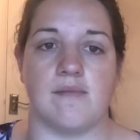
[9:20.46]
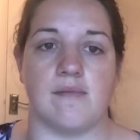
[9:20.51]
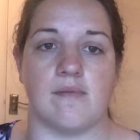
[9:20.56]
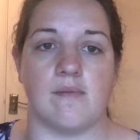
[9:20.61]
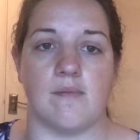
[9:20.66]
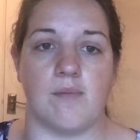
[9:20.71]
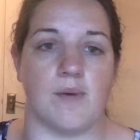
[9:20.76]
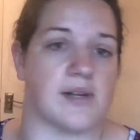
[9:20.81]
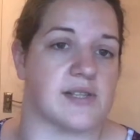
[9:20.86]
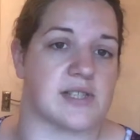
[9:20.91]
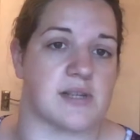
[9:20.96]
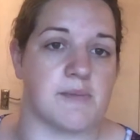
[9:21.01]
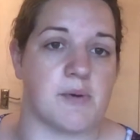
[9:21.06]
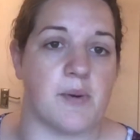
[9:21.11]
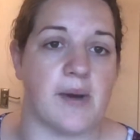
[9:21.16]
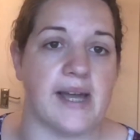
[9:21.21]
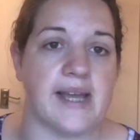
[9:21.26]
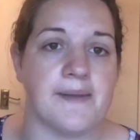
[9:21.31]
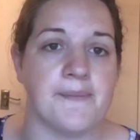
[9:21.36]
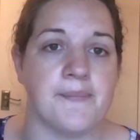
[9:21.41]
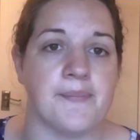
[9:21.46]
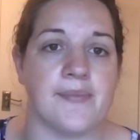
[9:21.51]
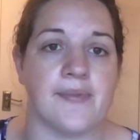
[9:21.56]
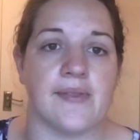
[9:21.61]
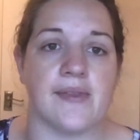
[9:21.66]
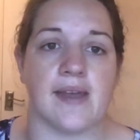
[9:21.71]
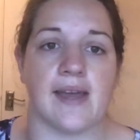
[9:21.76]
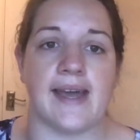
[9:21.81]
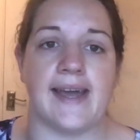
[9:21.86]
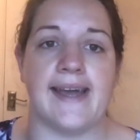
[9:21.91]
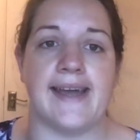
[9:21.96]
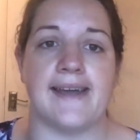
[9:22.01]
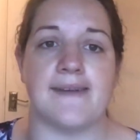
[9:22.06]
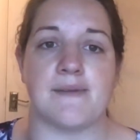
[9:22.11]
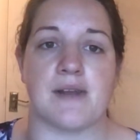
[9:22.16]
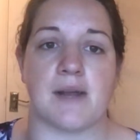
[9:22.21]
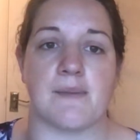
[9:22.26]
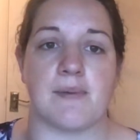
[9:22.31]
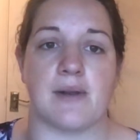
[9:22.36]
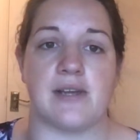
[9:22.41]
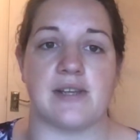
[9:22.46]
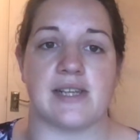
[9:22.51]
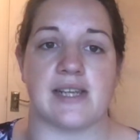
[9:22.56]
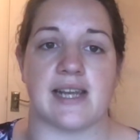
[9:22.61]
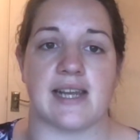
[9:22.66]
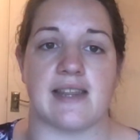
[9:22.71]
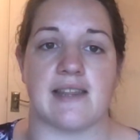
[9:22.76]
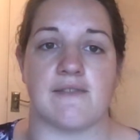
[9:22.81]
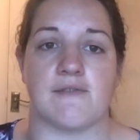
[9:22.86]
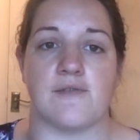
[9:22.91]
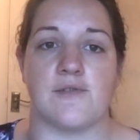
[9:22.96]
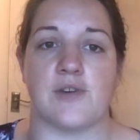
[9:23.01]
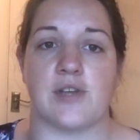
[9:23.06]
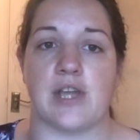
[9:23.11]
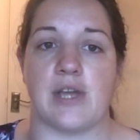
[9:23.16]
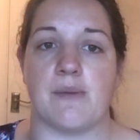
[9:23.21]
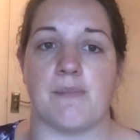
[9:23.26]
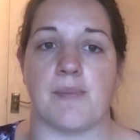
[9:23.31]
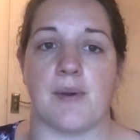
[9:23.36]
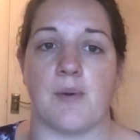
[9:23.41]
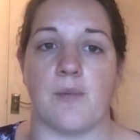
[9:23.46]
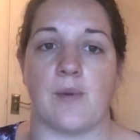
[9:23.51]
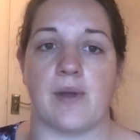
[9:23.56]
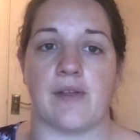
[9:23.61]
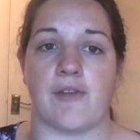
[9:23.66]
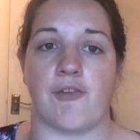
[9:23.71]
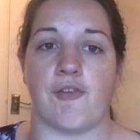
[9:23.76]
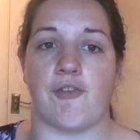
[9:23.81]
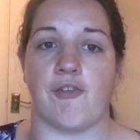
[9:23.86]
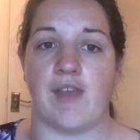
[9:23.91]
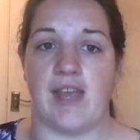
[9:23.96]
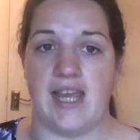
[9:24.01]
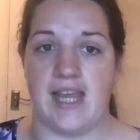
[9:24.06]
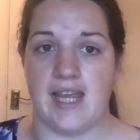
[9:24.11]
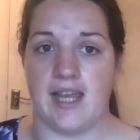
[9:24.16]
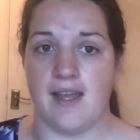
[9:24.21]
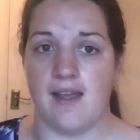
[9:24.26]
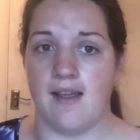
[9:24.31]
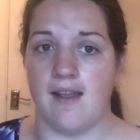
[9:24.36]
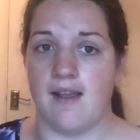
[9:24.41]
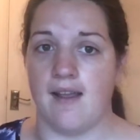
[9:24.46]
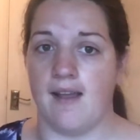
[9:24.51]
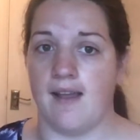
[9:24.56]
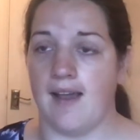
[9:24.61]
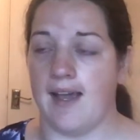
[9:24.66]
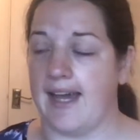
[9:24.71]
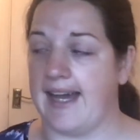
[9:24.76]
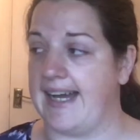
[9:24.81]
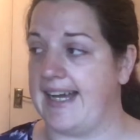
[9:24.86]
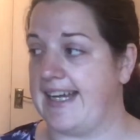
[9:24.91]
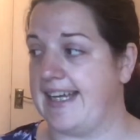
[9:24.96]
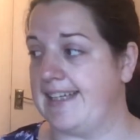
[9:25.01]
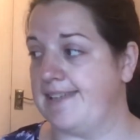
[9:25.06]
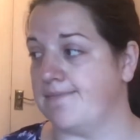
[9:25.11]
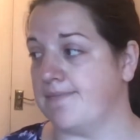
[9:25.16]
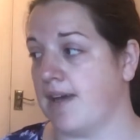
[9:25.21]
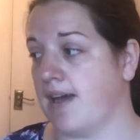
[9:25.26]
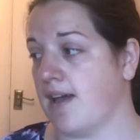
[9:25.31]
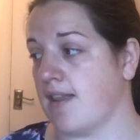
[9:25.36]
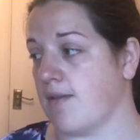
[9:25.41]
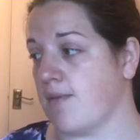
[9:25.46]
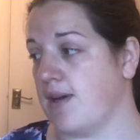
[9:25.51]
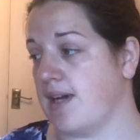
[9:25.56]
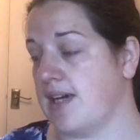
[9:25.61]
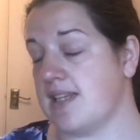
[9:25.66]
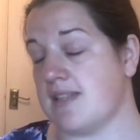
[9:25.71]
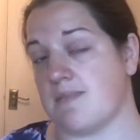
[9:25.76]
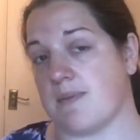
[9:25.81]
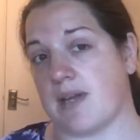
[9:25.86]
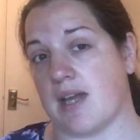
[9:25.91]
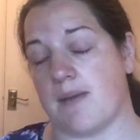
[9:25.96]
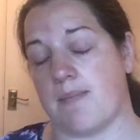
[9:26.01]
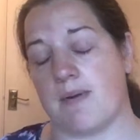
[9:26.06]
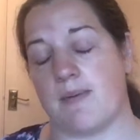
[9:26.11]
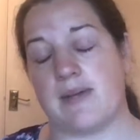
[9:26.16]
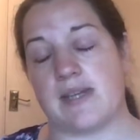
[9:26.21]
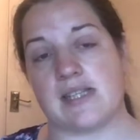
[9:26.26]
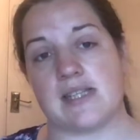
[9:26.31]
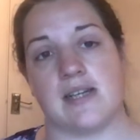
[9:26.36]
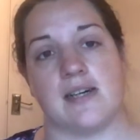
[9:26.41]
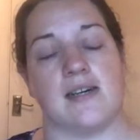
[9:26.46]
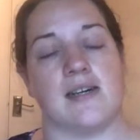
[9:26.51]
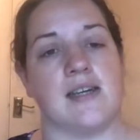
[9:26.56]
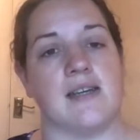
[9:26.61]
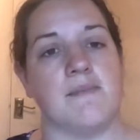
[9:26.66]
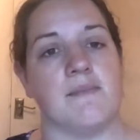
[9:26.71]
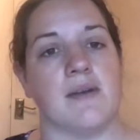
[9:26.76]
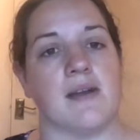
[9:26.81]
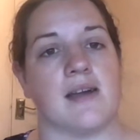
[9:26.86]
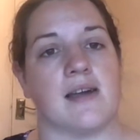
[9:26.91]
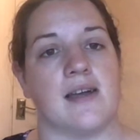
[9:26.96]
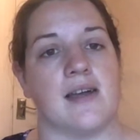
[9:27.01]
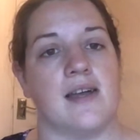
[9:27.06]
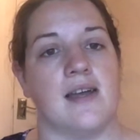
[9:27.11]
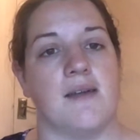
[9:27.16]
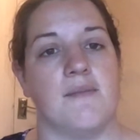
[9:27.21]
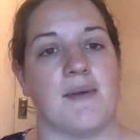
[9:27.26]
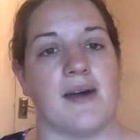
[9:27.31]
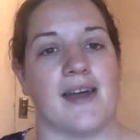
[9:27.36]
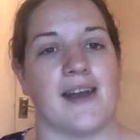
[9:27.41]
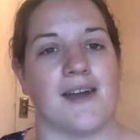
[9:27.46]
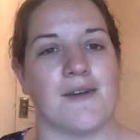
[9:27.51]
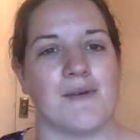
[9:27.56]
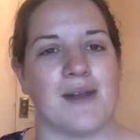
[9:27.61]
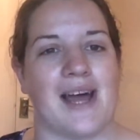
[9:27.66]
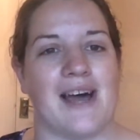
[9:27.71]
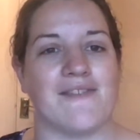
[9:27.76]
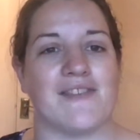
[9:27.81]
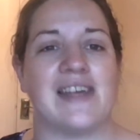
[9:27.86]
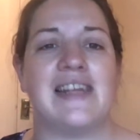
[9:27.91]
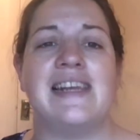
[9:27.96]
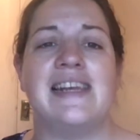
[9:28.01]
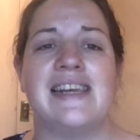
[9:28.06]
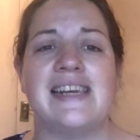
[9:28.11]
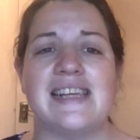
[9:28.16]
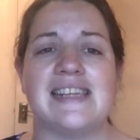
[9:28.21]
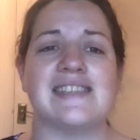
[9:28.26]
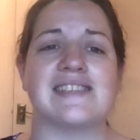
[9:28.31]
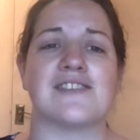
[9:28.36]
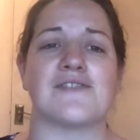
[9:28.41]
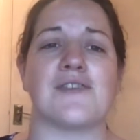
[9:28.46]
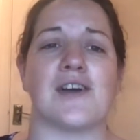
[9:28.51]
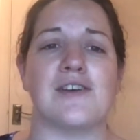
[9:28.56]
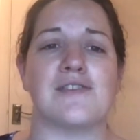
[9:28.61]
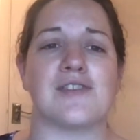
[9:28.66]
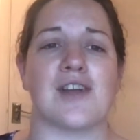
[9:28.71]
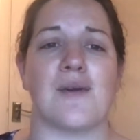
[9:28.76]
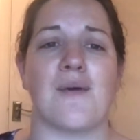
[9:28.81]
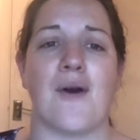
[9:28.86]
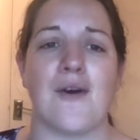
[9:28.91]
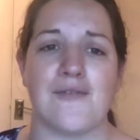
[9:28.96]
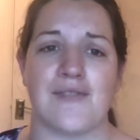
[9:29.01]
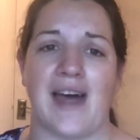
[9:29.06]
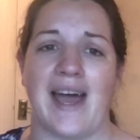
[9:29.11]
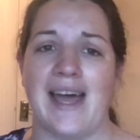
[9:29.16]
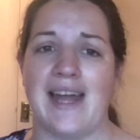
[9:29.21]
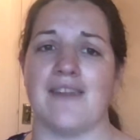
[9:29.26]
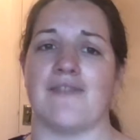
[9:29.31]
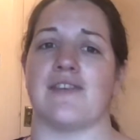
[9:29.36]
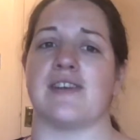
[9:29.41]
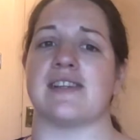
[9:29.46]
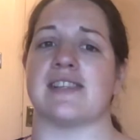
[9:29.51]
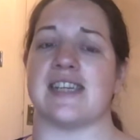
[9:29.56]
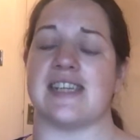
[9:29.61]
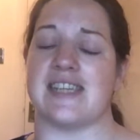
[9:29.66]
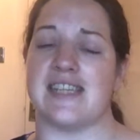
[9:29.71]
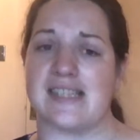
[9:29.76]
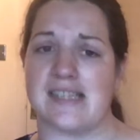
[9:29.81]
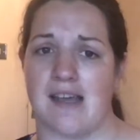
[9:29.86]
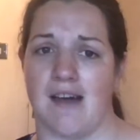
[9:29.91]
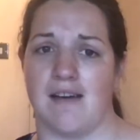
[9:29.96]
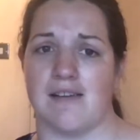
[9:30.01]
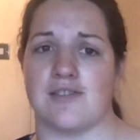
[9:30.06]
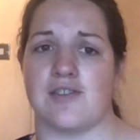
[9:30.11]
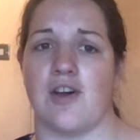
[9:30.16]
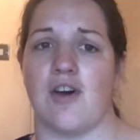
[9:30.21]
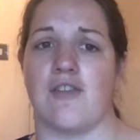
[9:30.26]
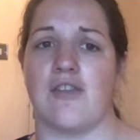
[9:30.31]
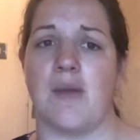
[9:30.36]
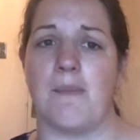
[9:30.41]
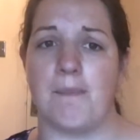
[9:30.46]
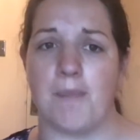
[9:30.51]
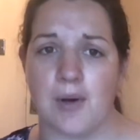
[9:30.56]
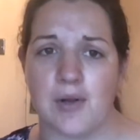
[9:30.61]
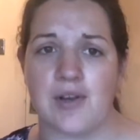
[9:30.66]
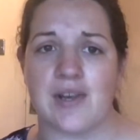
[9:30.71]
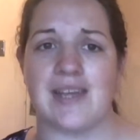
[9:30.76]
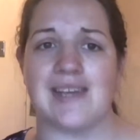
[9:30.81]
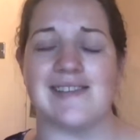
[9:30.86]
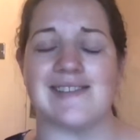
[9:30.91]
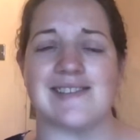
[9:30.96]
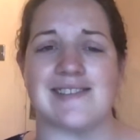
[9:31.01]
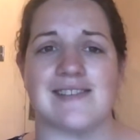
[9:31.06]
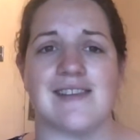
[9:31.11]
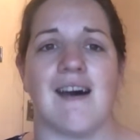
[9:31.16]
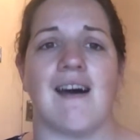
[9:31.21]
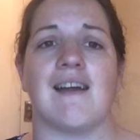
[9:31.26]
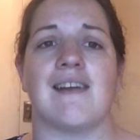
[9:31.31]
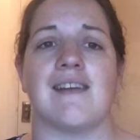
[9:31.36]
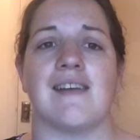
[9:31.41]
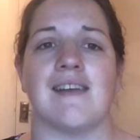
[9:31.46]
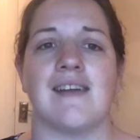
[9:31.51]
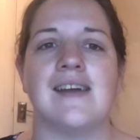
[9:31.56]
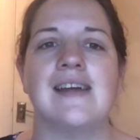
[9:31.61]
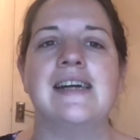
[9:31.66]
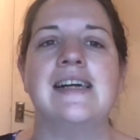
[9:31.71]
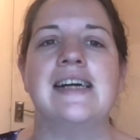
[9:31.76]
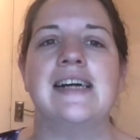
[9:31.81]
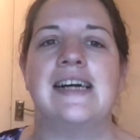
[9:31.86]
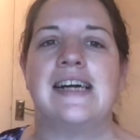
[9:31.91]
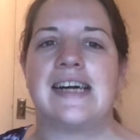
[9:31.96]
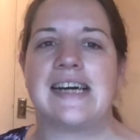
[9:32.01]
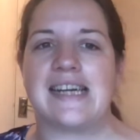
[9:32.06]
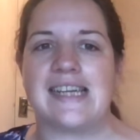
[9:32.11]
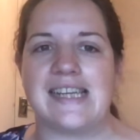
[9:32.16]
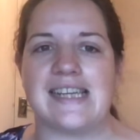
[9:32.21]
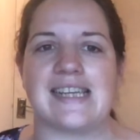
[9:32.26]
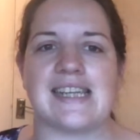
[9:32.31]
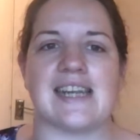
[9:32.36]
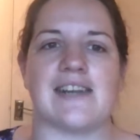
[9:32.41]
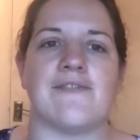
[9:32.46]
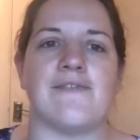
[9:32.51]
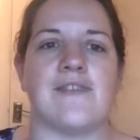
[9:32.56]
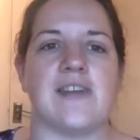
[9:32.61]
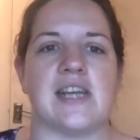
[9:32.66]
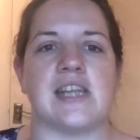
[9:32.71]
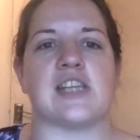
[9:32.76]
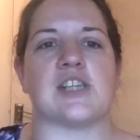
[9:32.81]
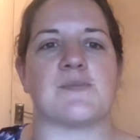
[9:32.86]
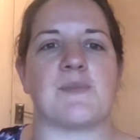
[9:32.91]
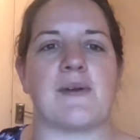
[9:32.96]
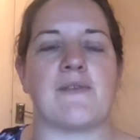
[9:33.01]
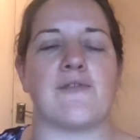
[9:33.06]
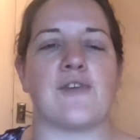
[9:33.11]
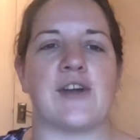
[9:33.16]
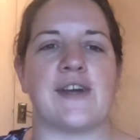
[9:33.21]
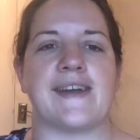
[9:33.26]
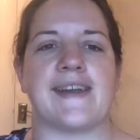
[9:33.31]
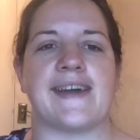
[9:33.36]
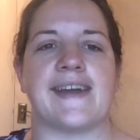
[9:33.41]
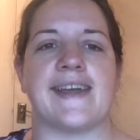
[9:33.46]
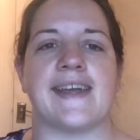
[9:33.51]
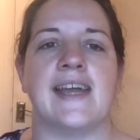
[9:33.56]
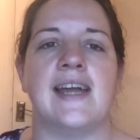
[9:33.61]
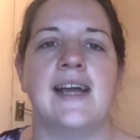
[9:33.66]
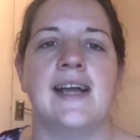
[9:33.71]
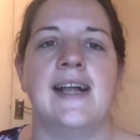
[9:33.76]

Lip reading: whilst I'm away and uploading anything for you, but we'll see. Otherwise, it'll be a couple of weeks' time and I will have at least a photo of that elephant. It is cast on, the body is done. I need to get it finished by Friday.